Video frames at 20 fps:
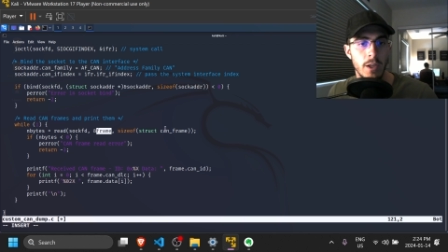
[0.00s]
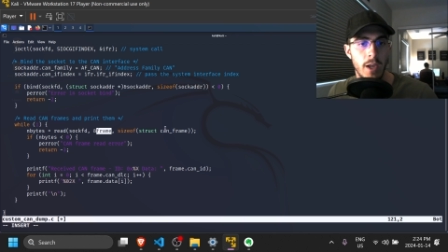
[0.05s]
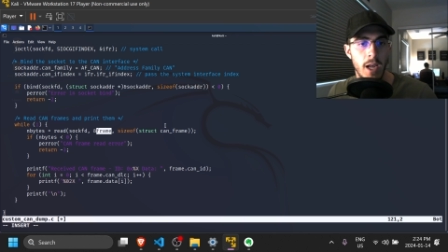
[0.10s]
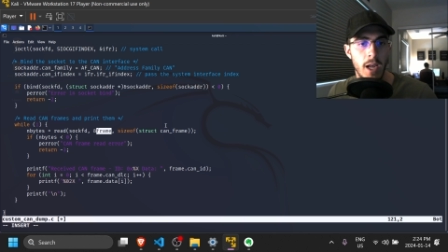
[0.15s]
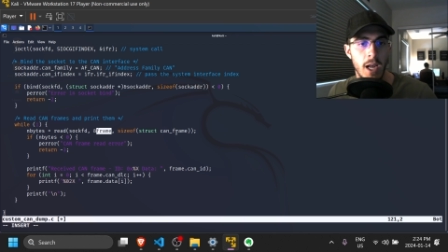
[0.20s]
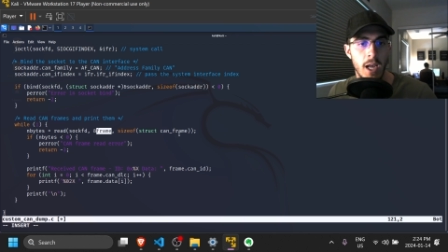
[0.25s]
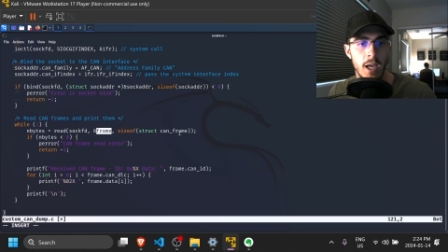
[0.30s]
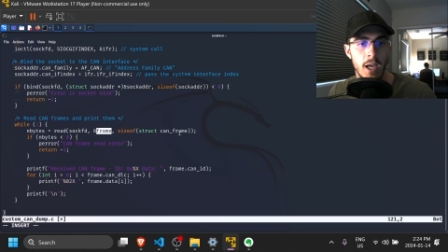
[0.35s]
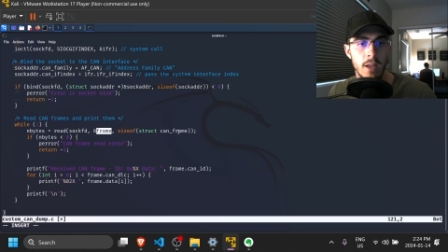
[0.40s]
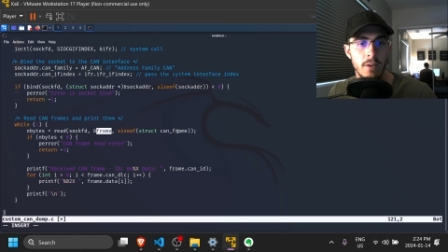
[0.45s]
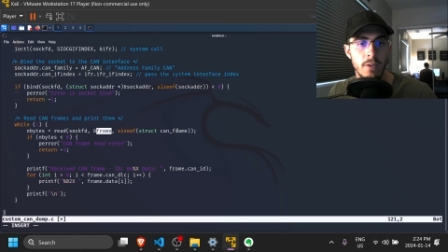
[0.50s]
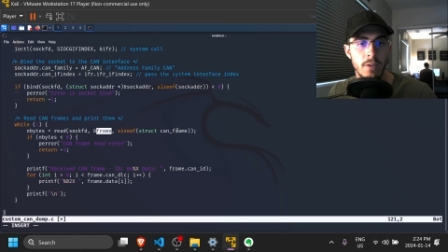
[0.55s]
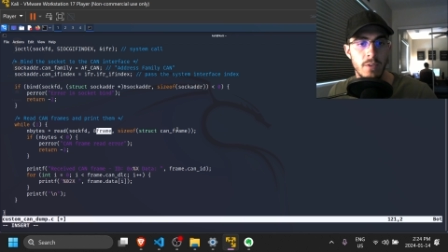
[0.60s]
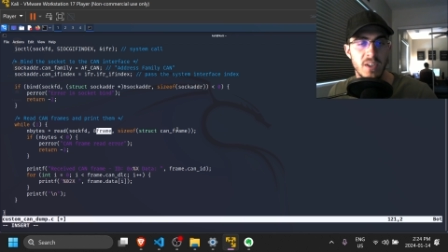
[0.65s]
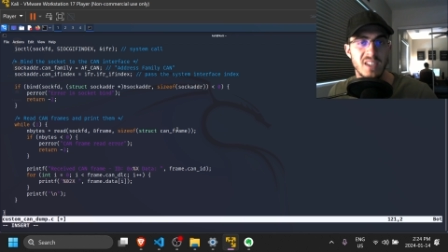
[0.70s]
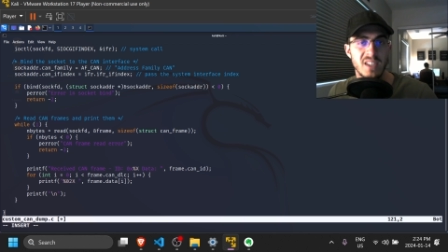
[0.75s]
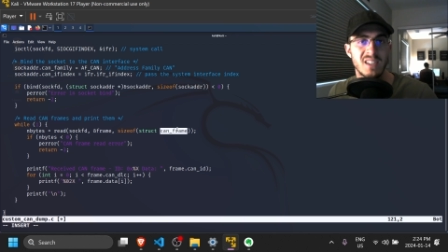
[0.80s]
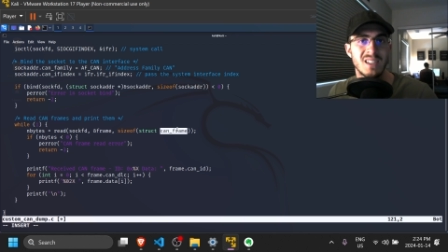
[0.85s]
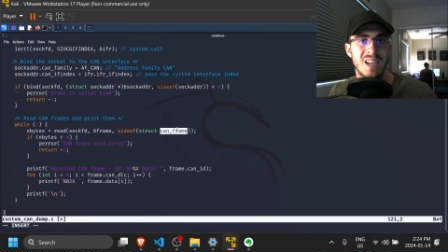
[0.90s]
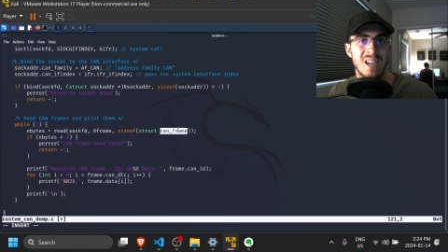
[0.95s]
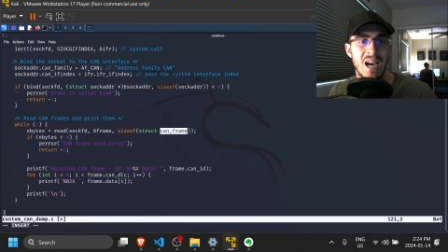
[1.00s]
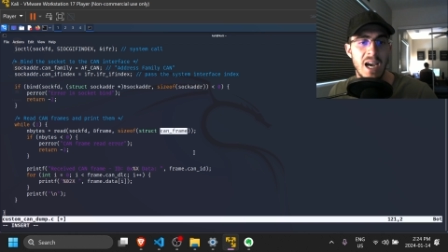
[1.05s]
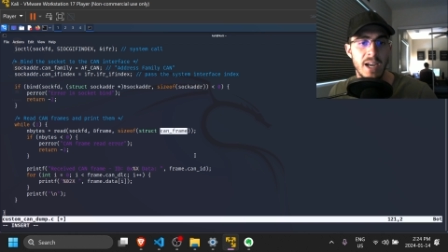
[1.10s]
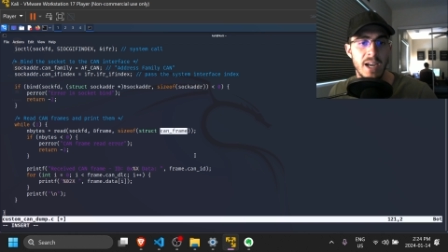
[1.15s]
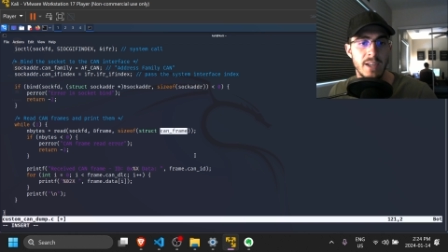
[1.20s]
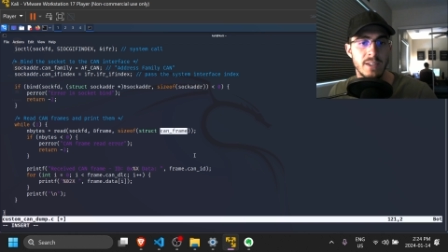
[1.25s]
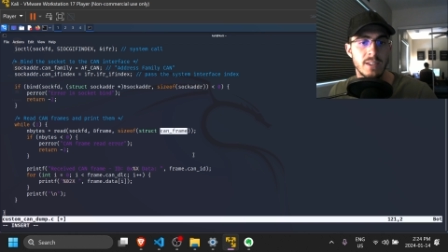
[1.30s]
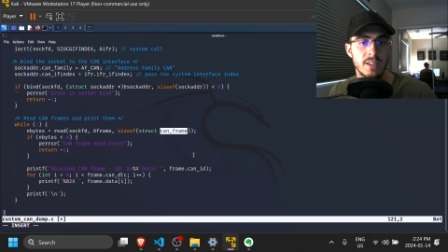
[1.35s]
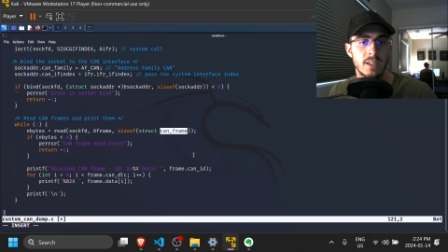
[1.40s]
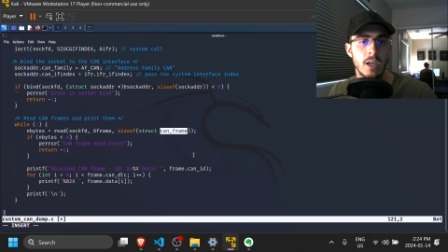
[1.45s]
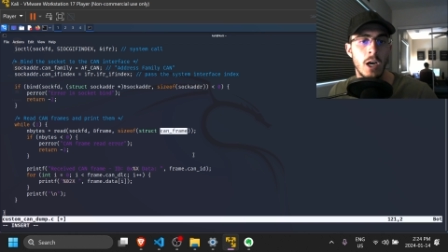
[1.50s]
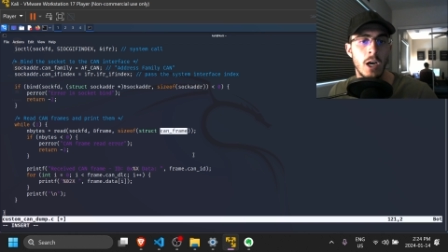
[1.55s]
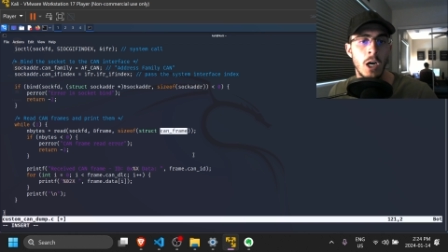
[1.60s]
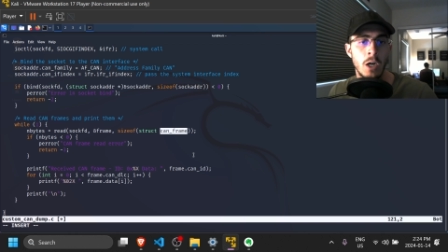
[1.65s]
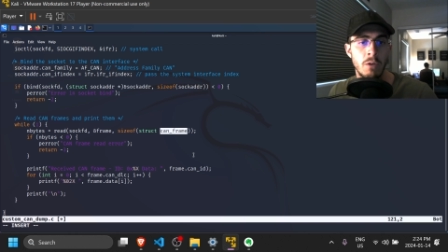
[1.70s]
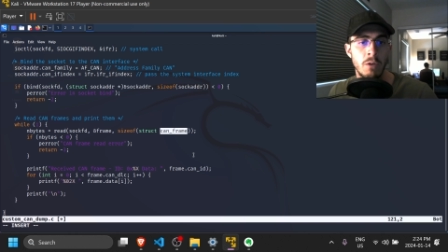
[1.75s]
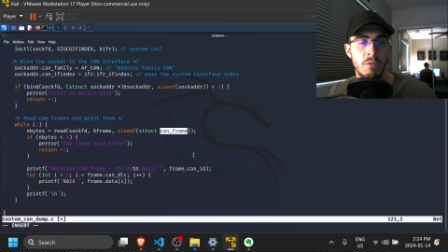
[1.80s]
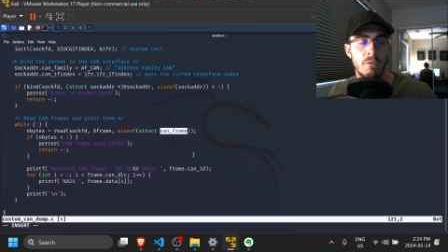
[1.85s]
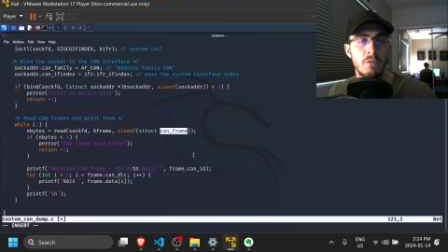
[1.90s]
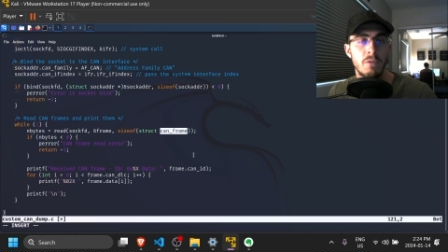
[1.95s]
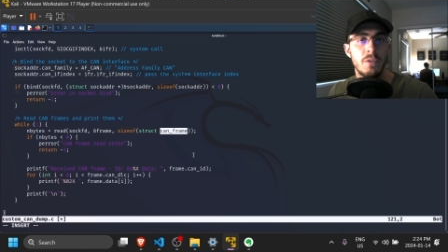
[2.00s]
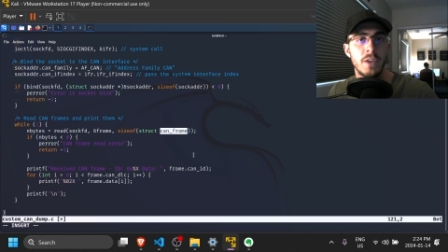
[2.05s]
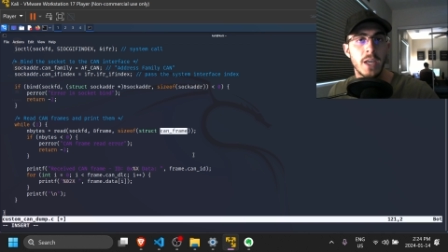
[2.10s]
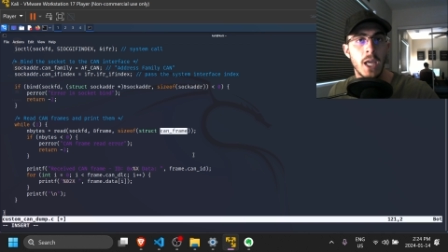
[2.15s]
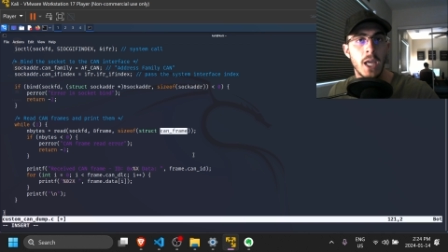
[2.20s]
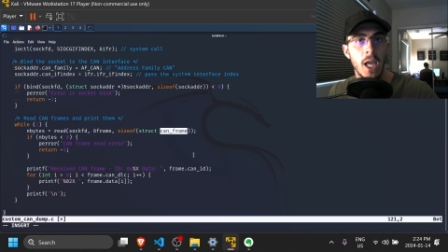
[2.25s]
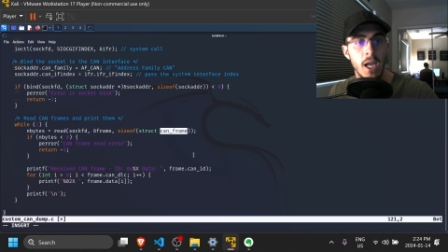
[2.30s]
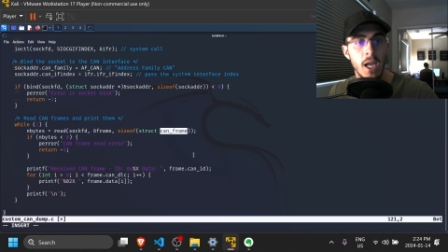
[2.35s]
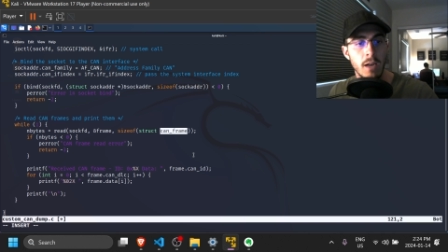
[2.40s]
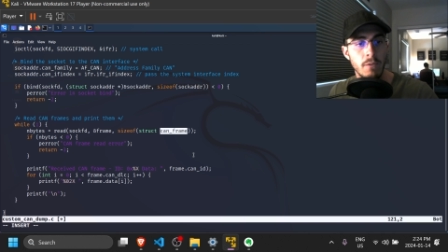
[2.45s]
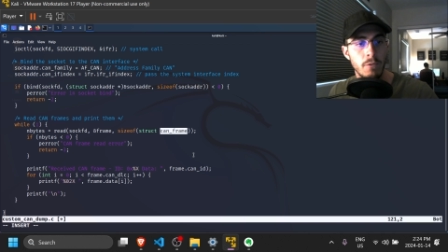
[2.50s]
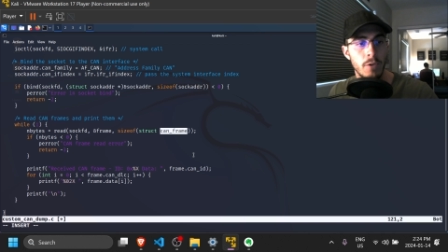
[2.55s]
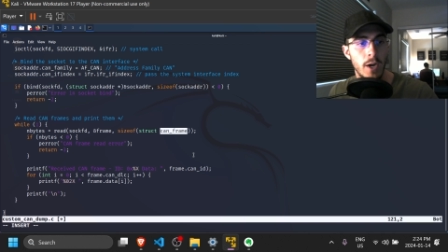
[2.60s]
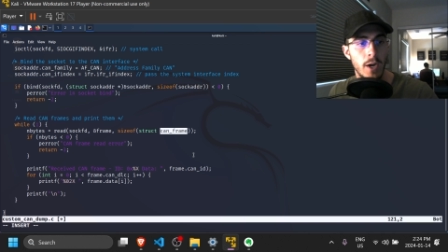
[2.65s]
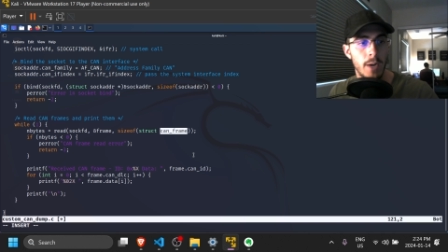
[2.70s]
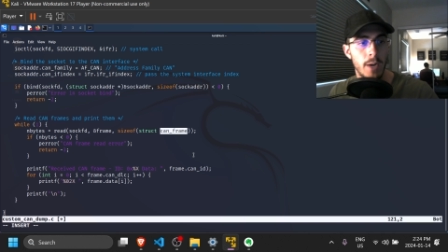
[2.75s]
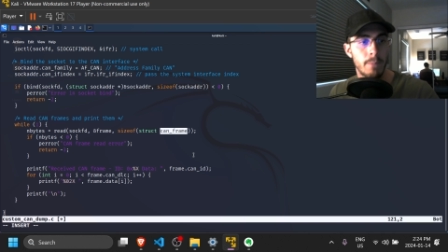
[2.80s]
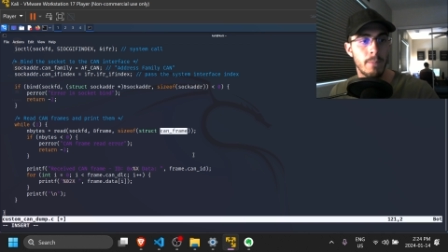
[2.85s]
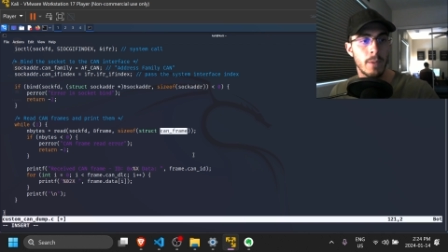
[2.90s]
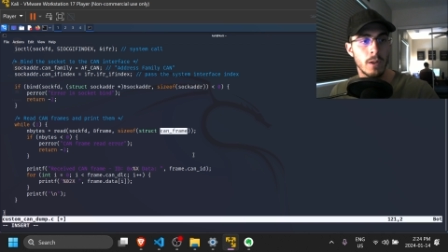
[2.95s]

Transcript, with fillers: and the size of the CAN frame.